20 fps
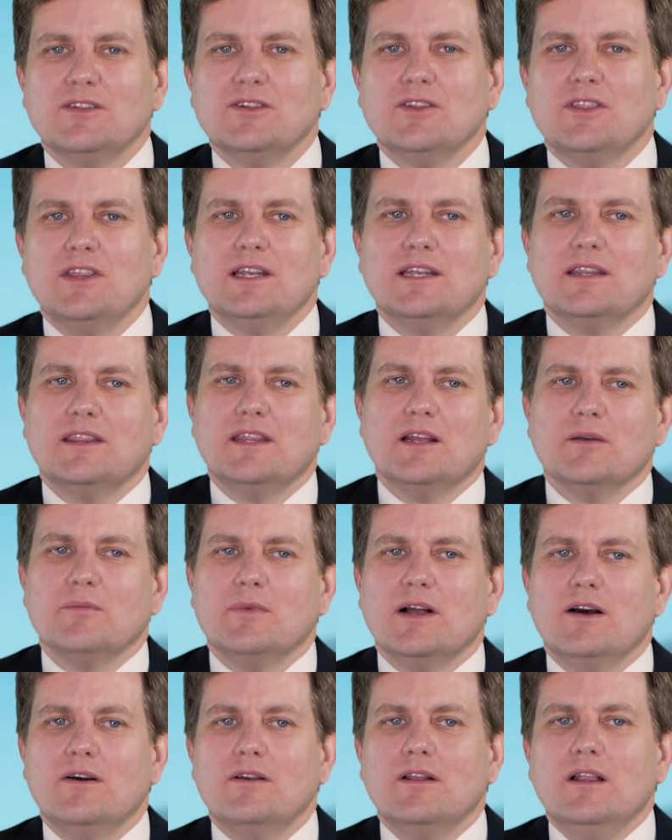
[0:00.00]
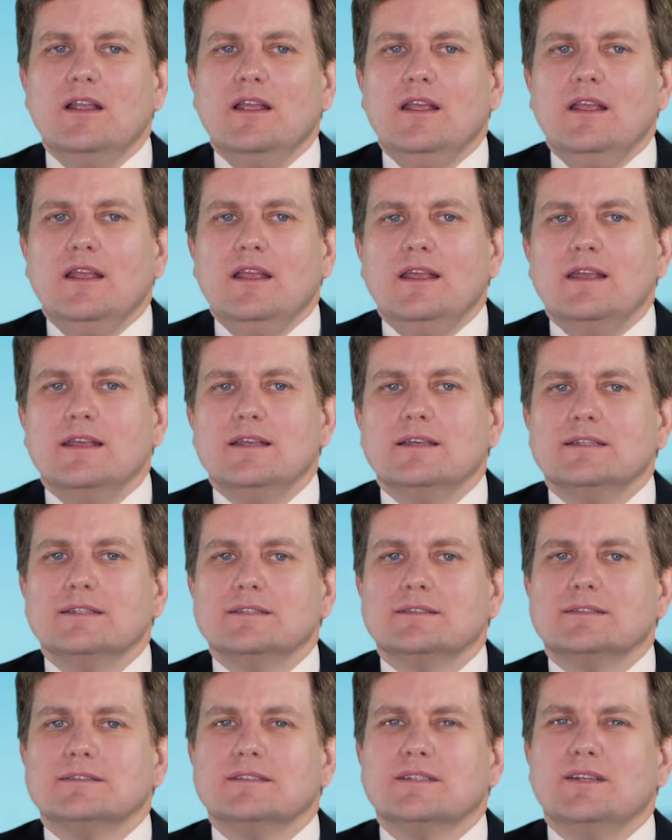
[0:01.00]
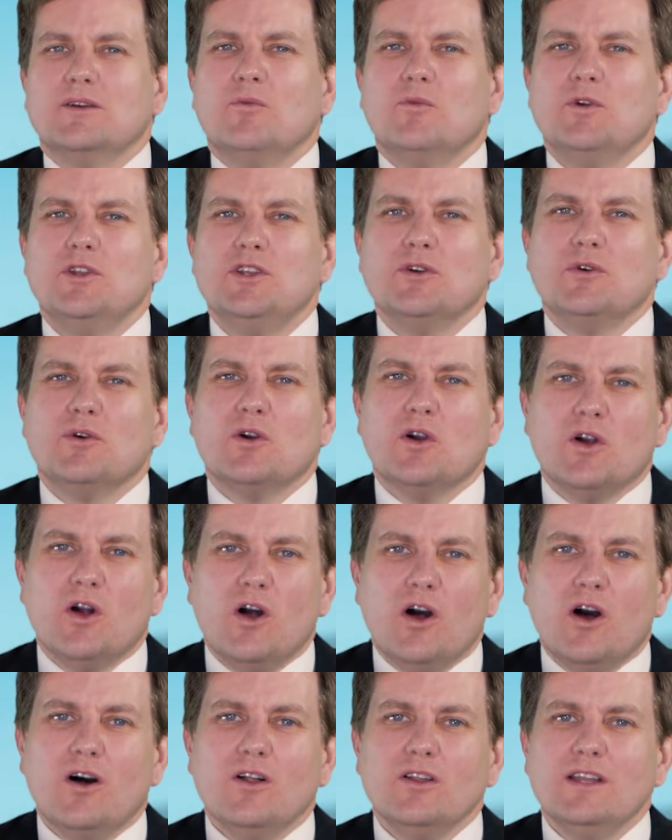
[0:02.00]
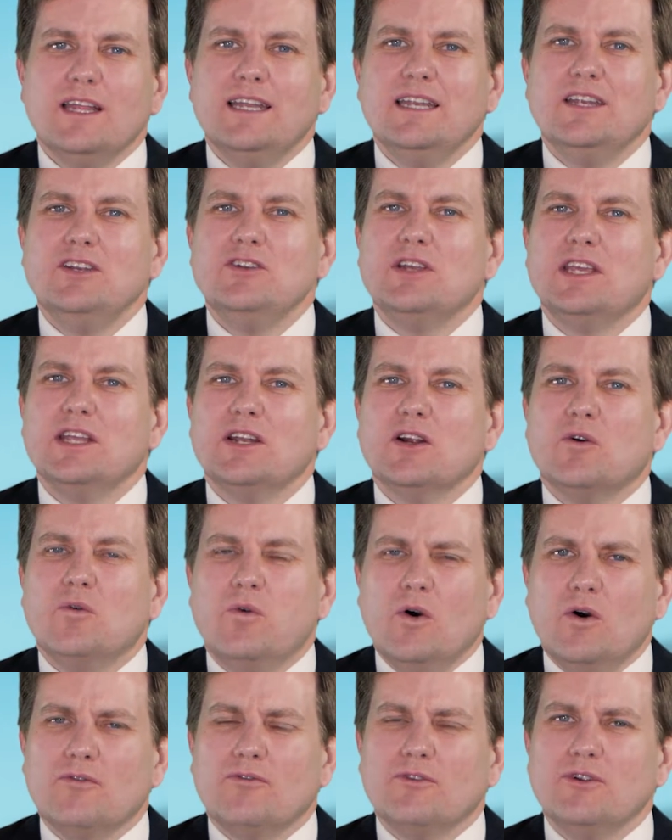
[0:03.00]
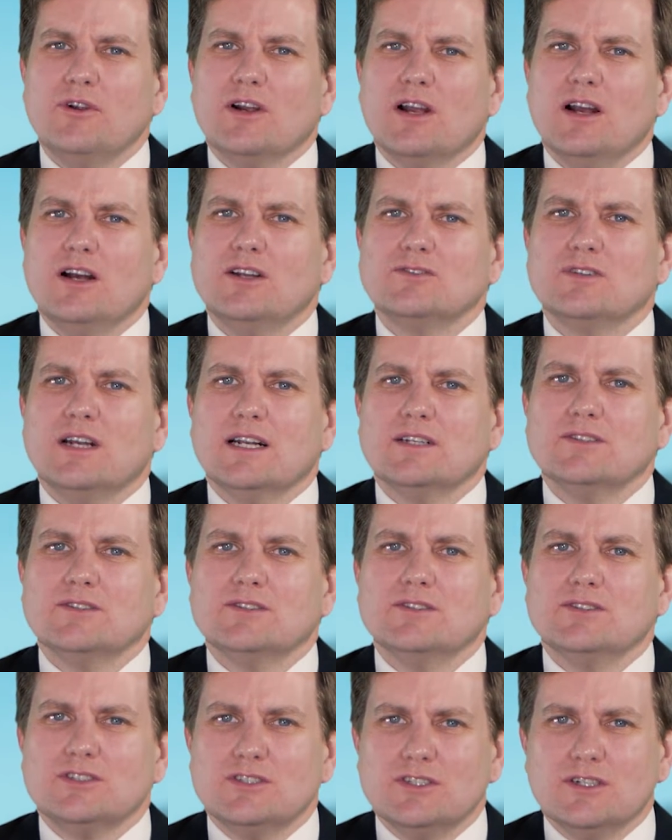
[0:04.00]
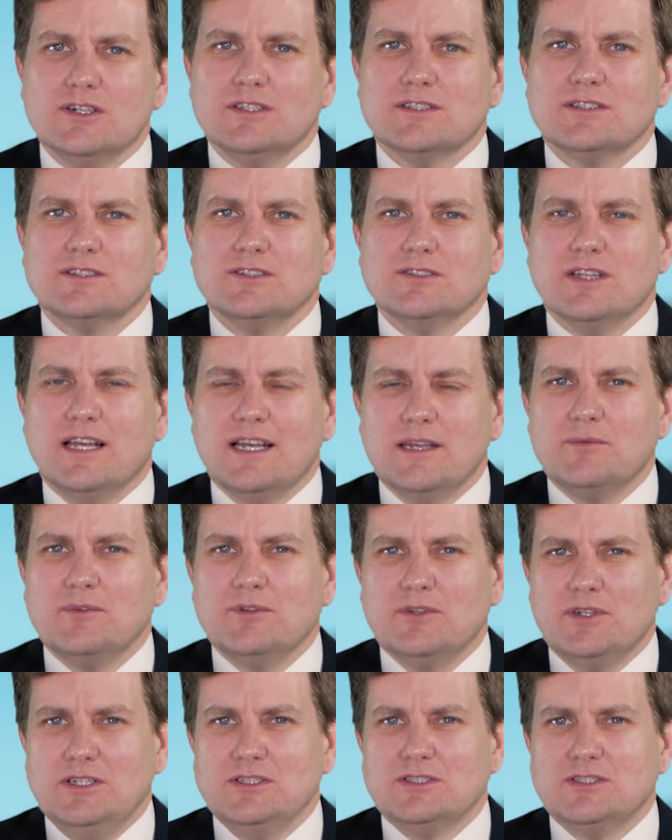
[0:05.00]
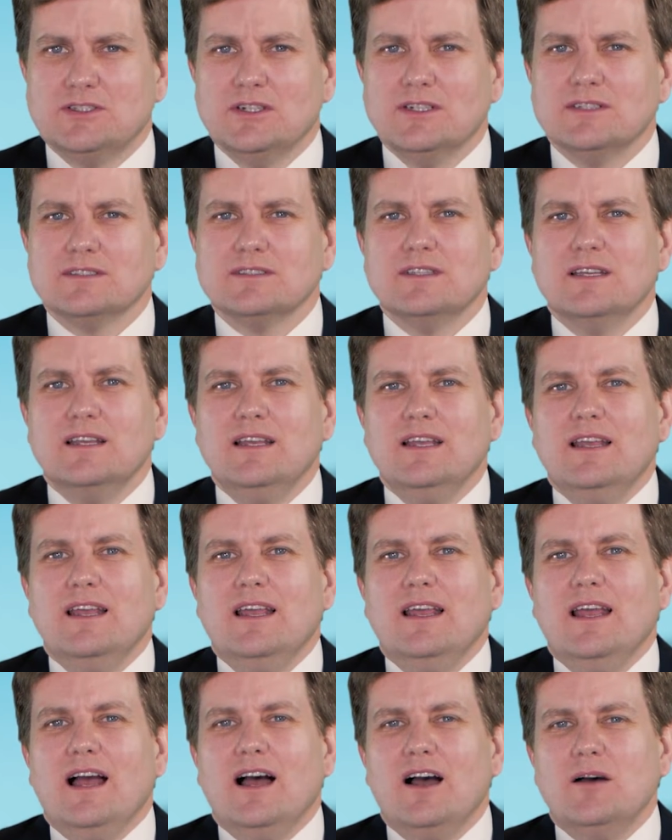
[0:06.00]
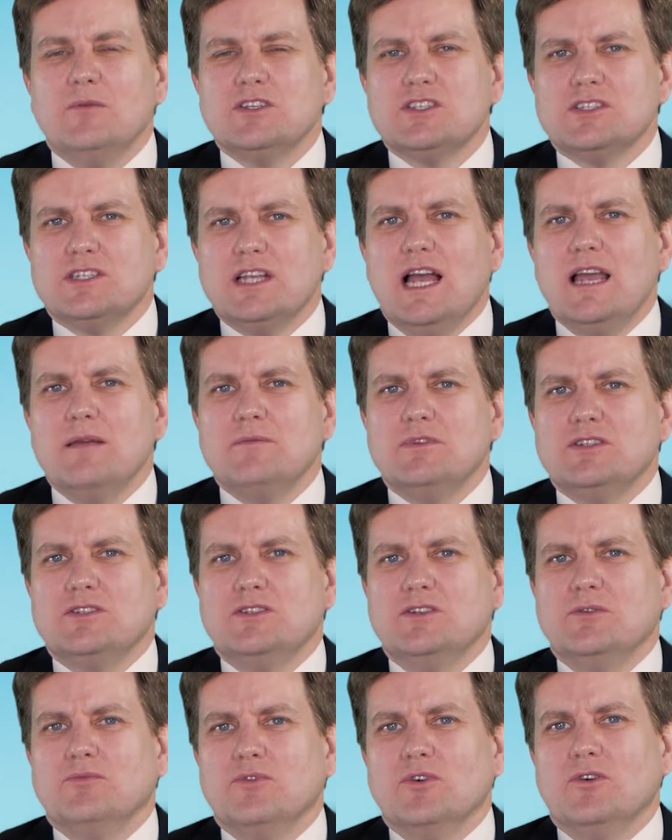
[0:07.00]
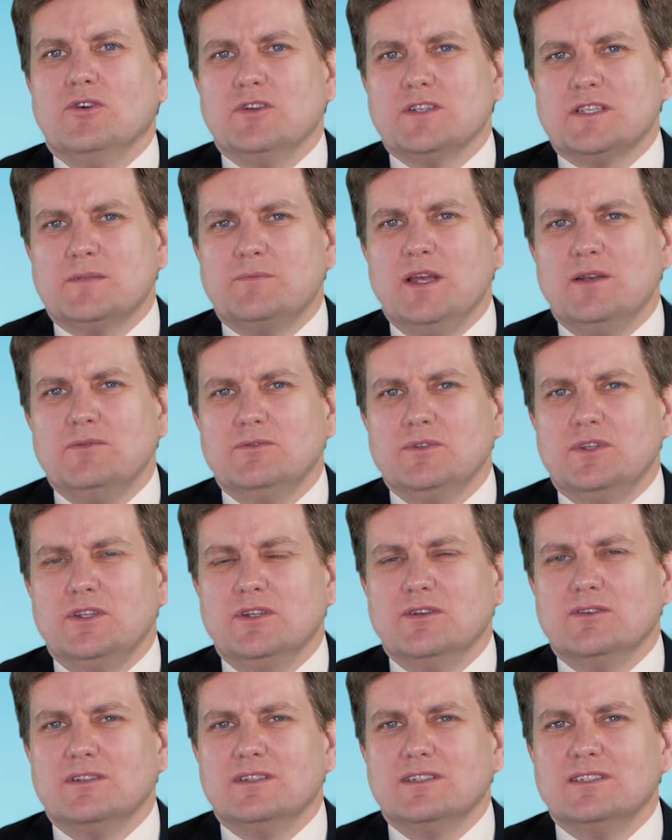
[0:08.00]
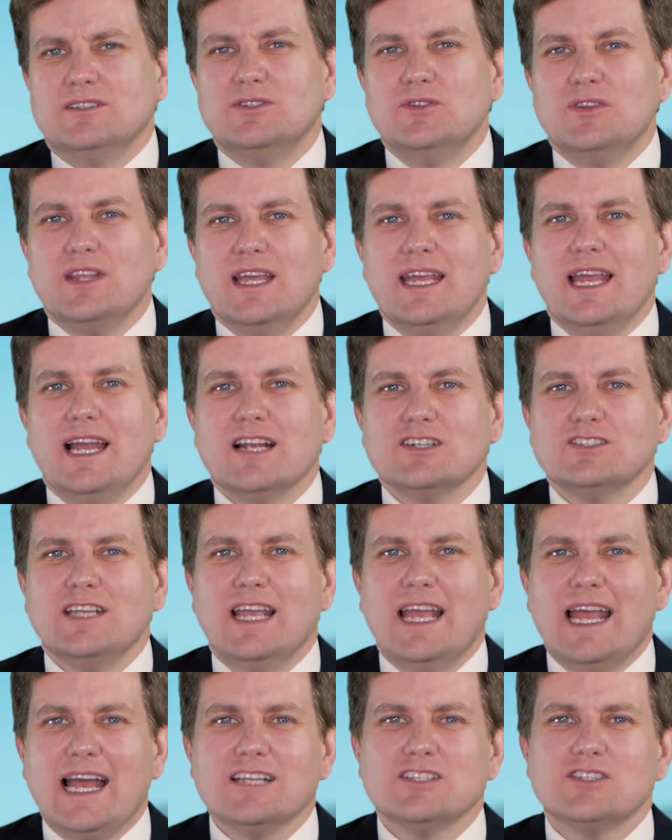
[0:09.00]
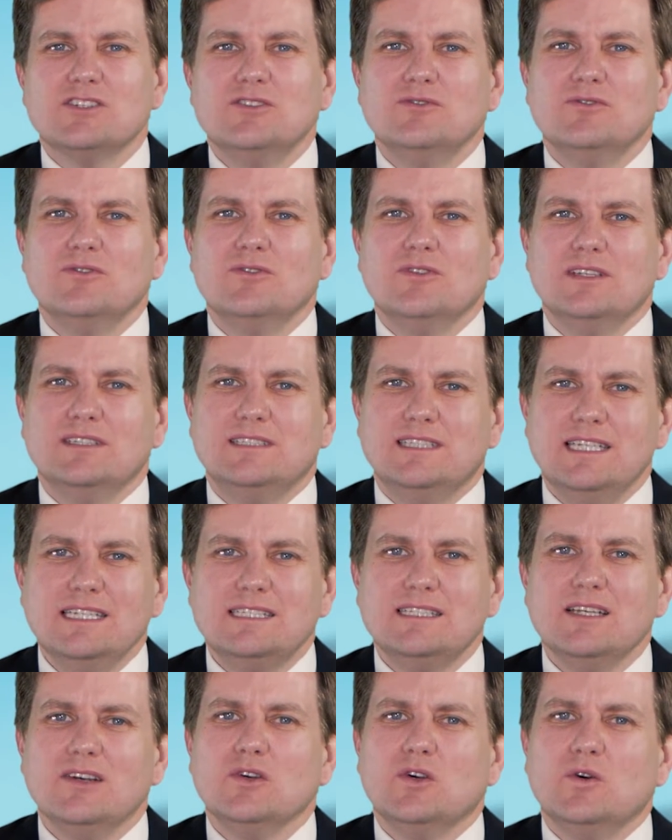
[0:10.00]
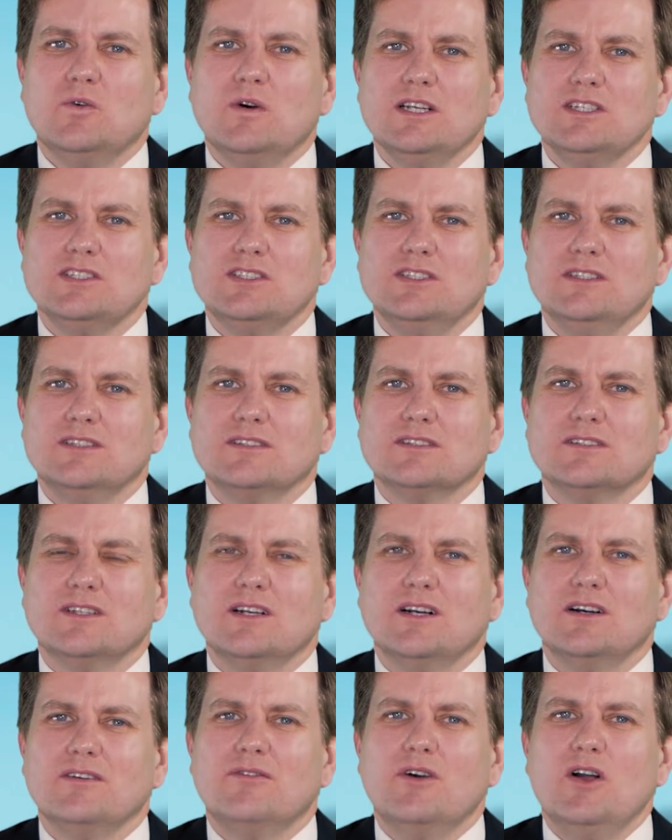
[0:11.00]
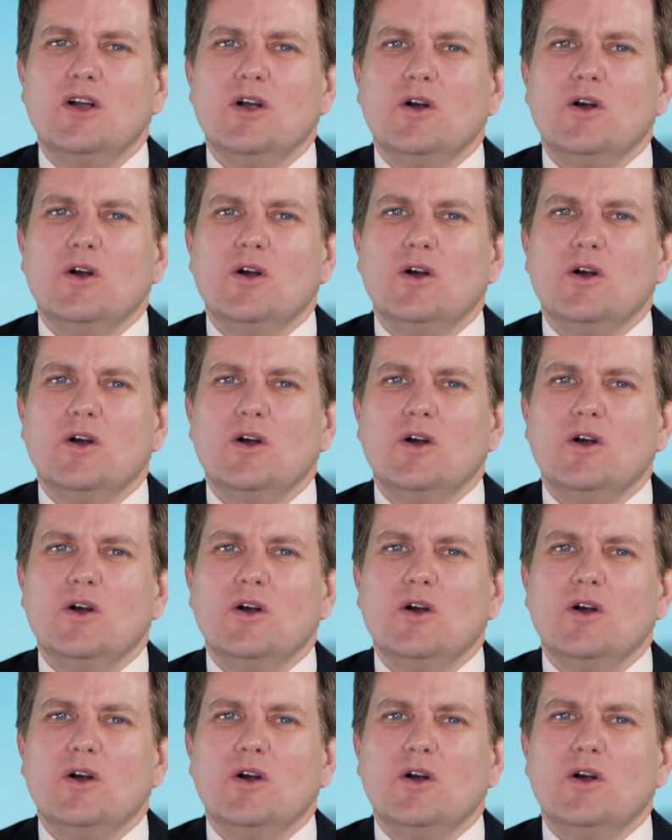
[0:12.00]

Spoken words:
other thing to think about is when you call in and you get a quote for your contractor's insurance, your liability insurance, how much time does your broker spend with you? Do they actually ask you detailed questions of